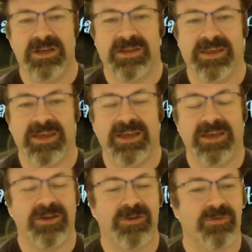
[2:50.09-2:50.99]

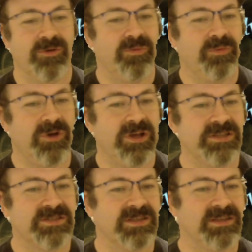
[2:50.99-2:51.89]
the group
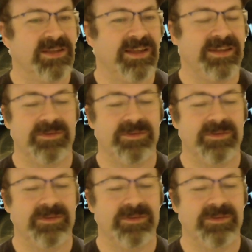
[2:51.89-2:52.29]
was led to